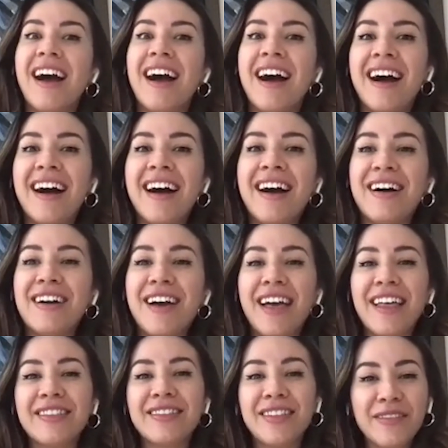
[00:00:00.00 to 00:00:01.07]
I
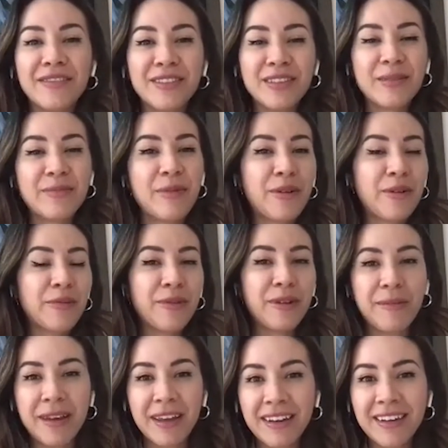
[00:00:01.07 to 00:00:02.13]
love to support
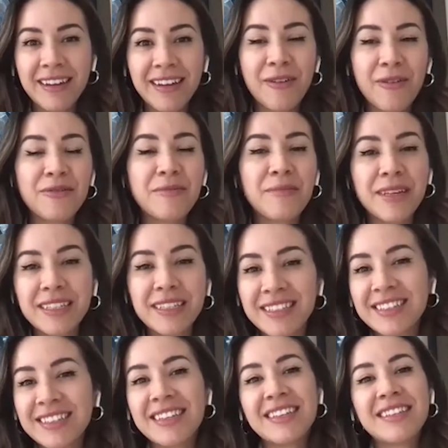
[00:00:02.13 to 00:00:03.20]
women, own
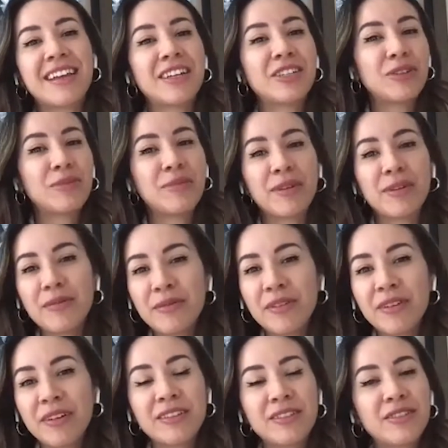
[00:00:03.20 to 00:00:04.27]
businesses,
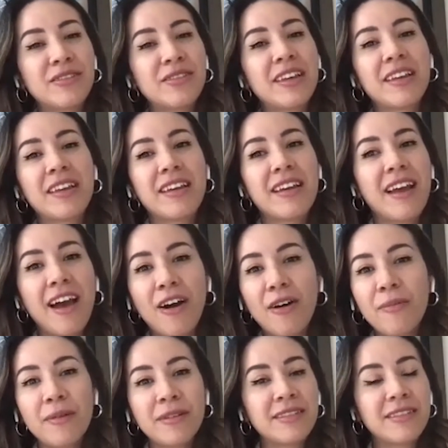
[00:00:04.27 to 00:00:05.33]
entrepreneurs, just like
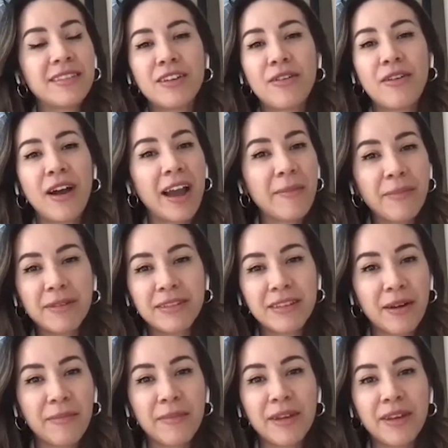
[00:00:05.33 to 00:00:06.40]
help us, hype us
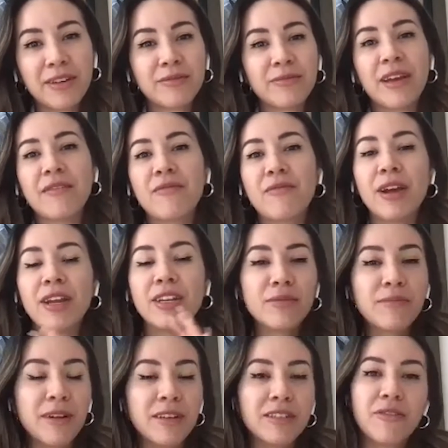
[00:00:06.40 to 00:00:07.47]
up because we have way too
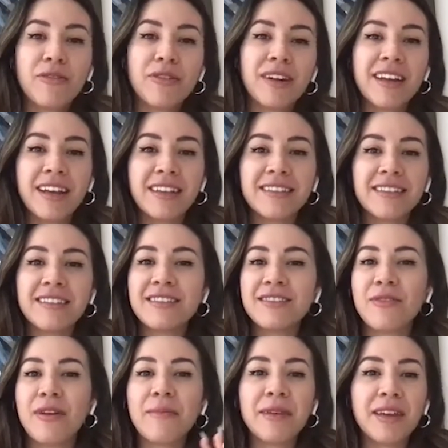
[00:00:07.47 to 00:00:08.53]
much going against us.
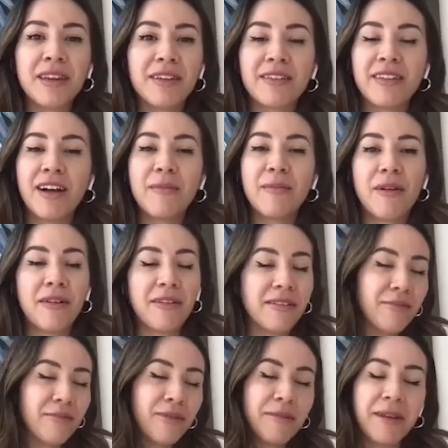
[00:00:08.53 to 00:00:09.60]
So I'm here to help all
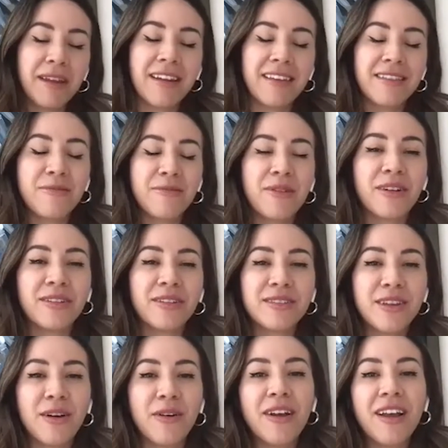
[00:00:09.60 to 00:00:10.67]
the women in the world.
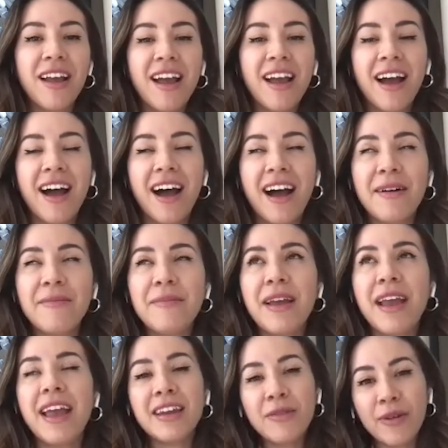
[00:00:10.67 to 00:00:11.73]
So
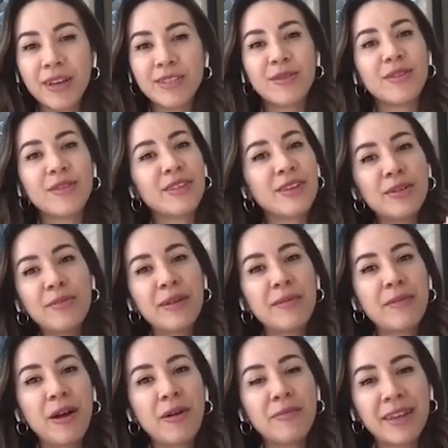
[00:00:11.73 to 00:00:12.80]
anyway, so a little bit
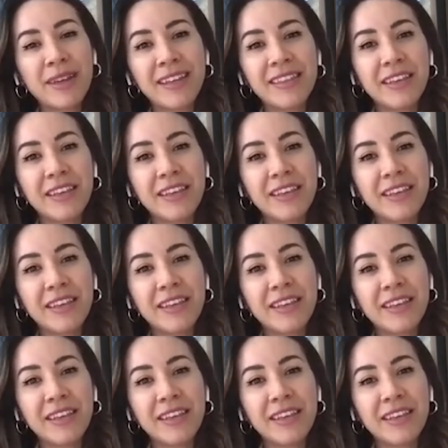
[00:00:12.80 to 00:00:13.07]
about me.